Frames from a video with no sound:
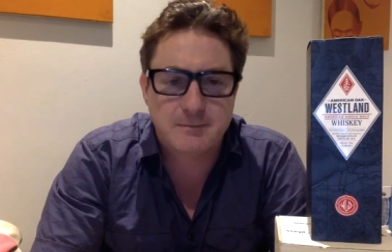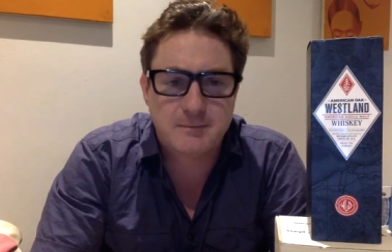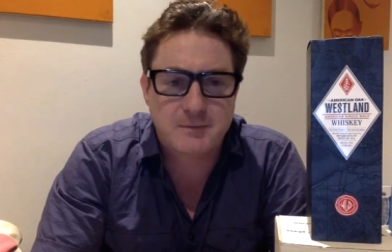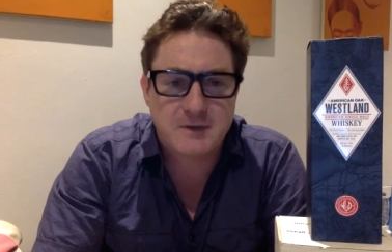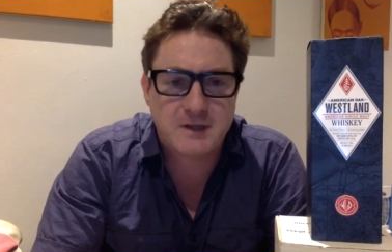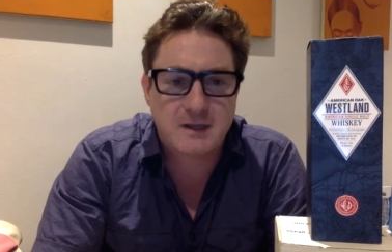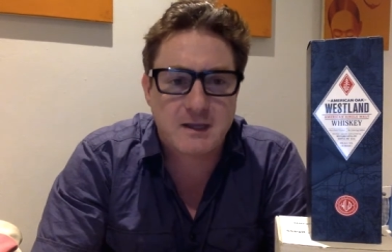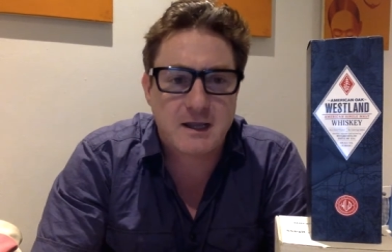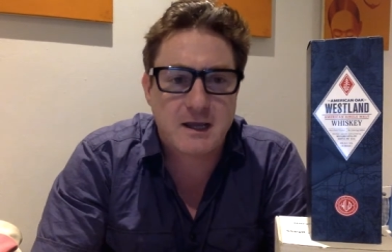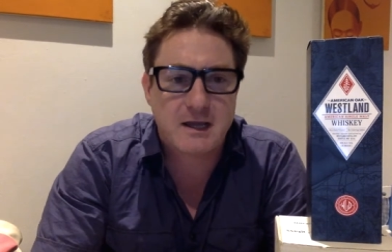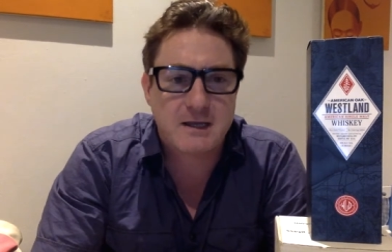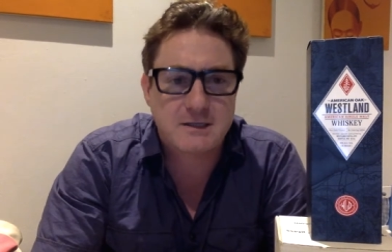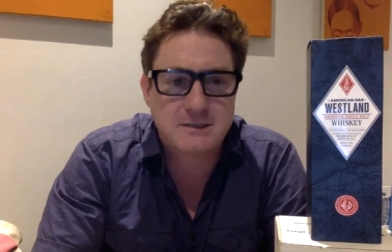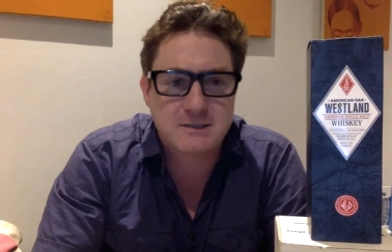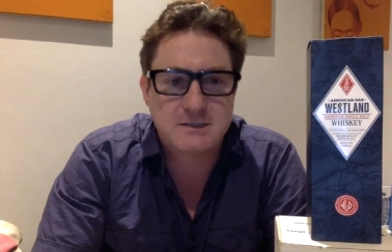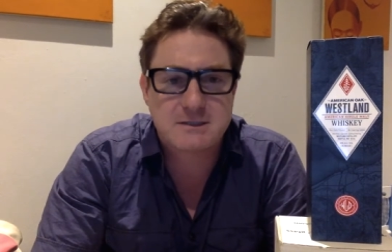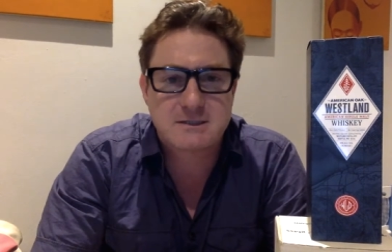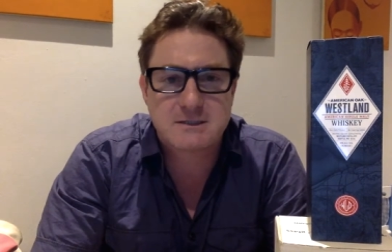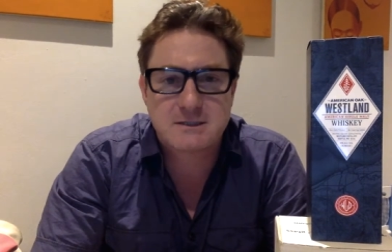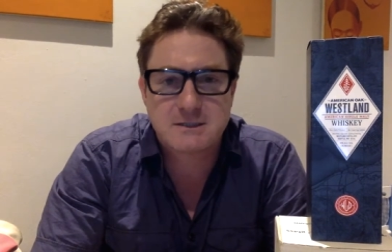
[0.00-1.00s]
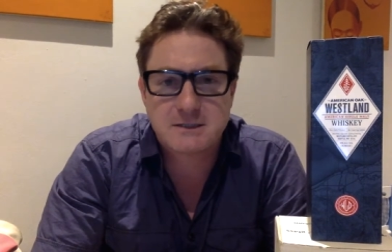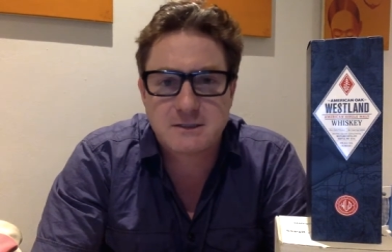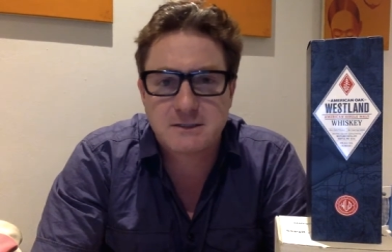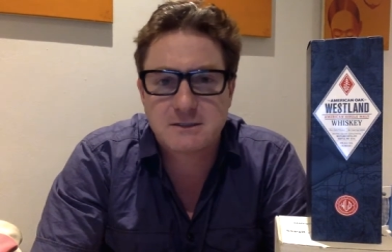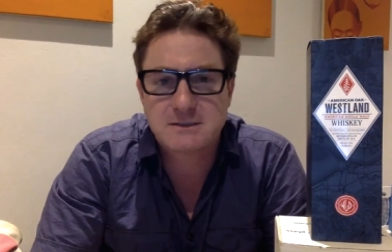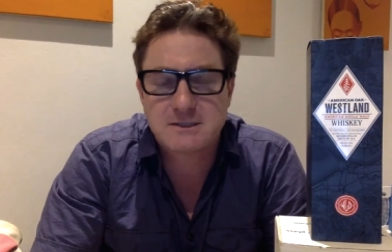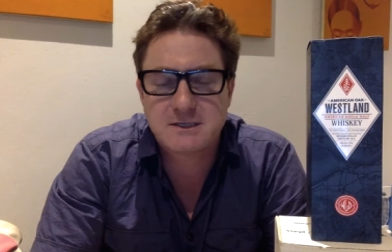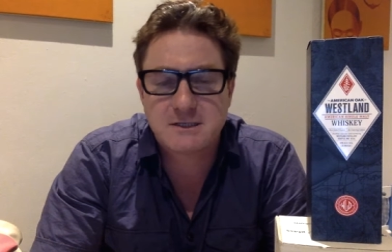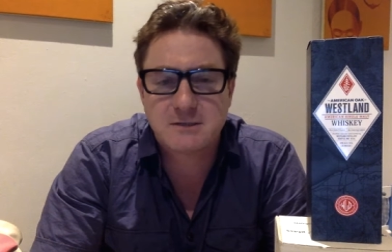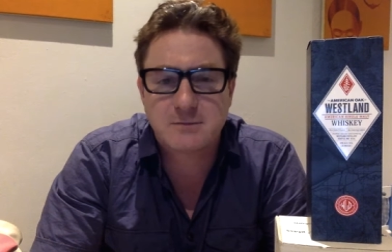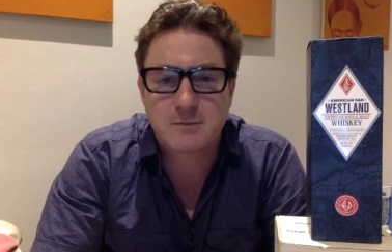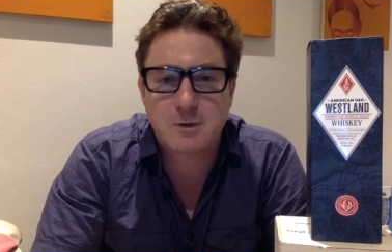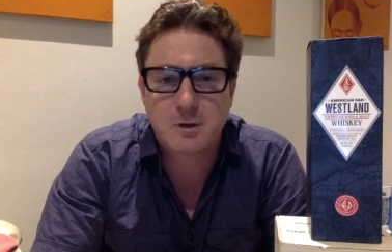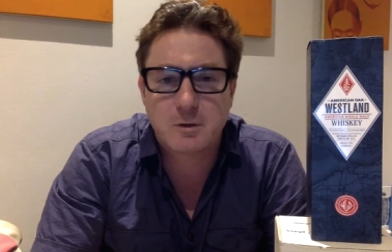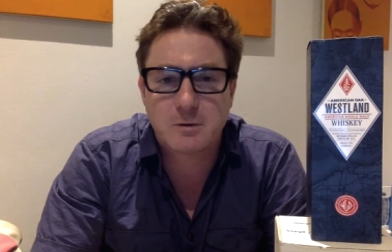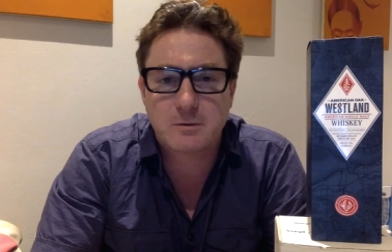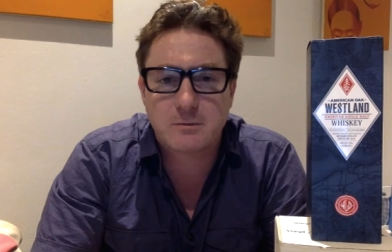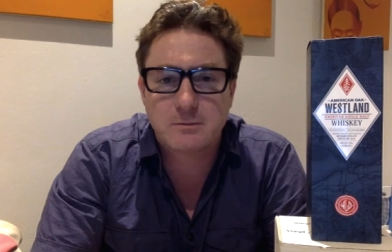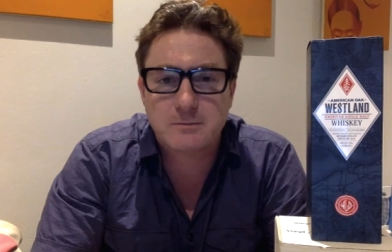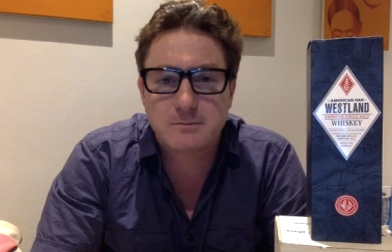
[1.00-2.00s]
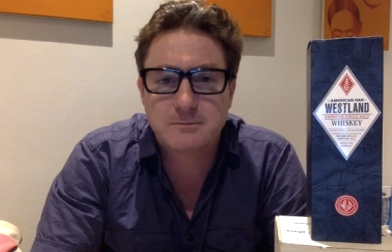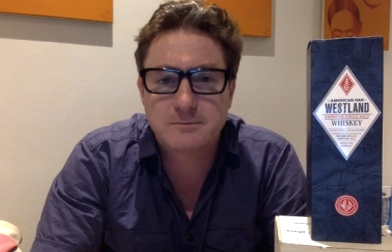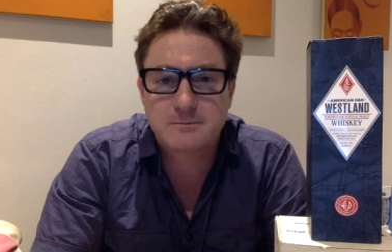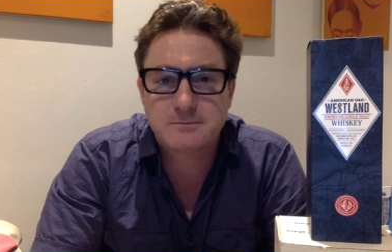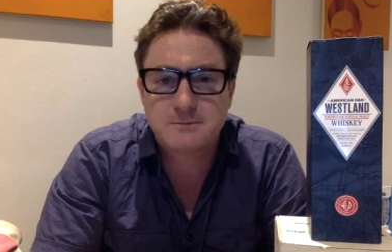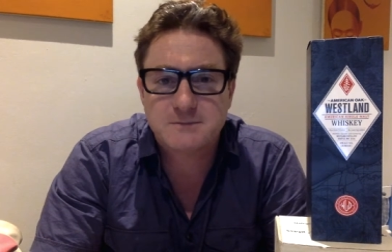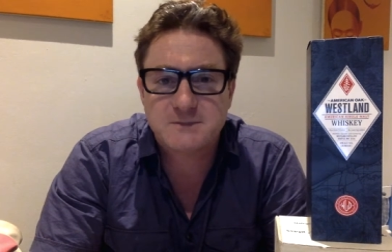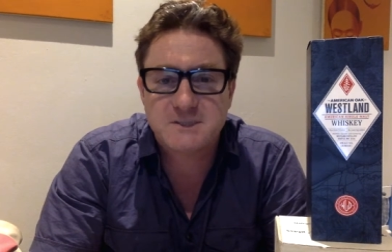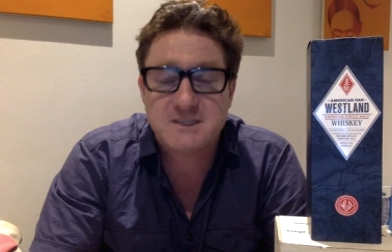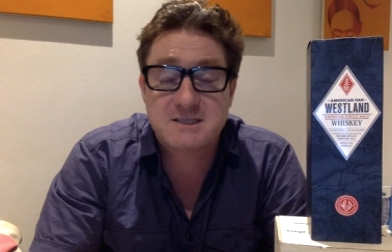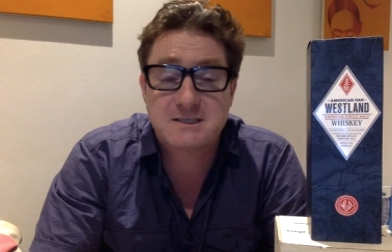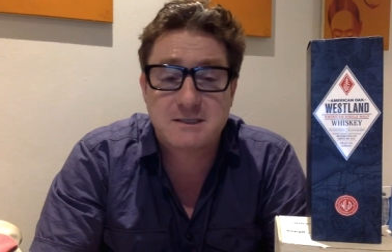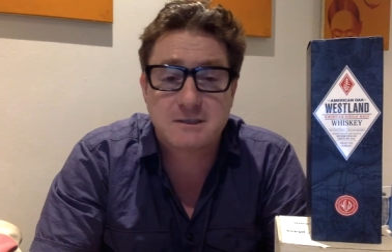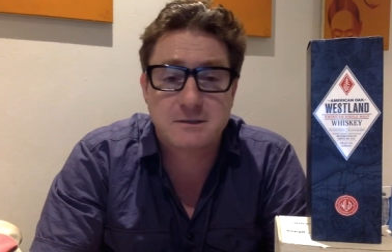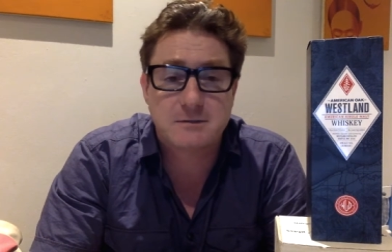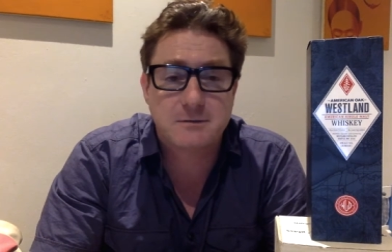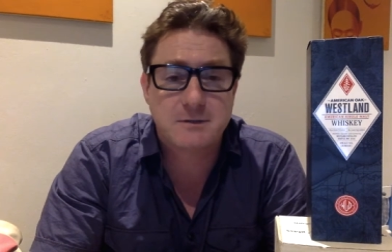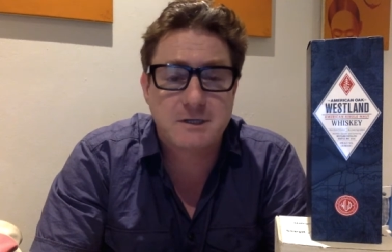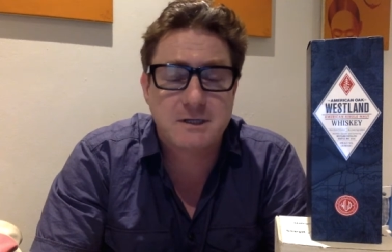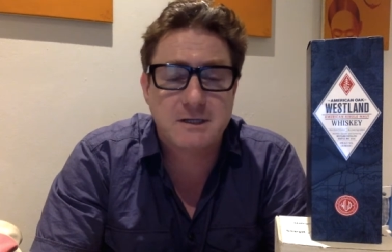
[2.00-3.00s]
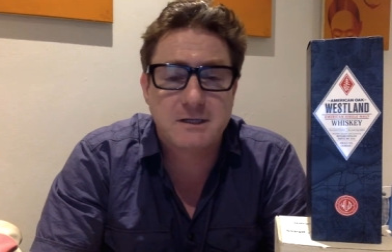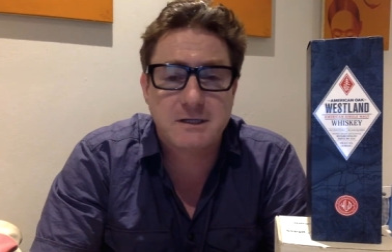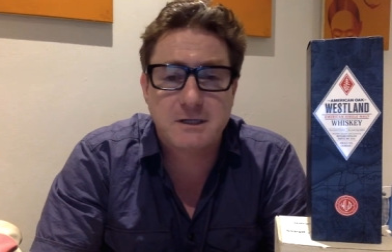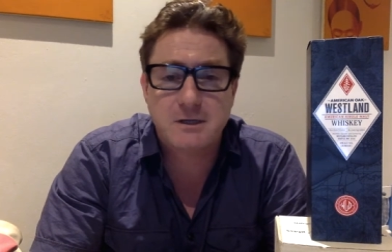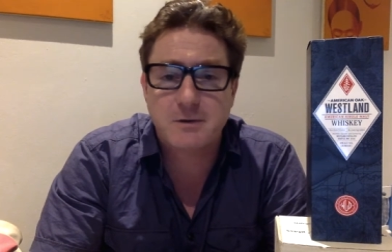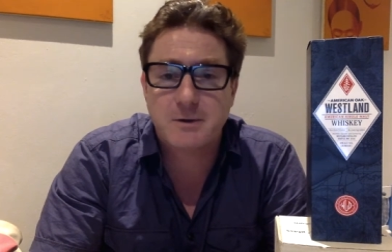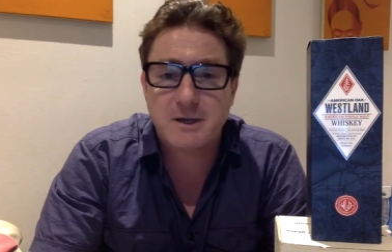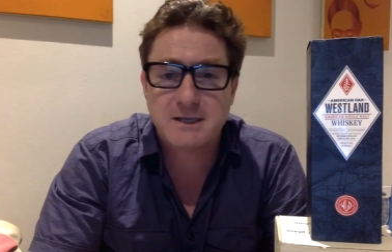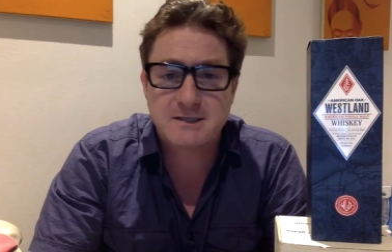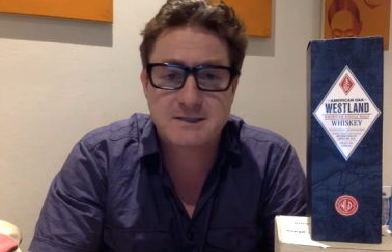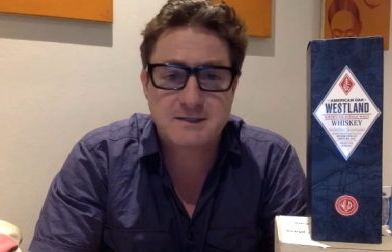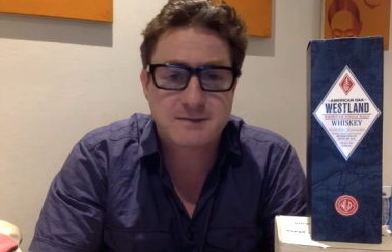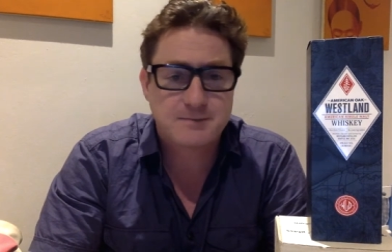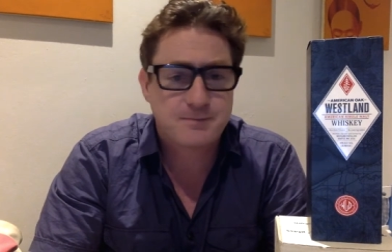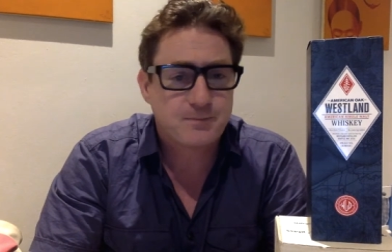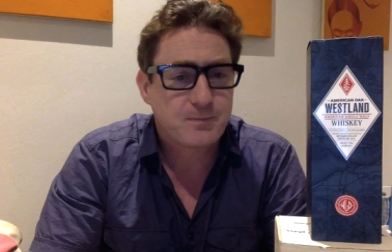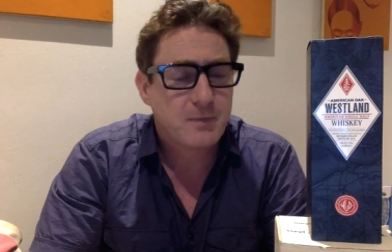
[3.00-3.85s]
largest single malt distiller in the US,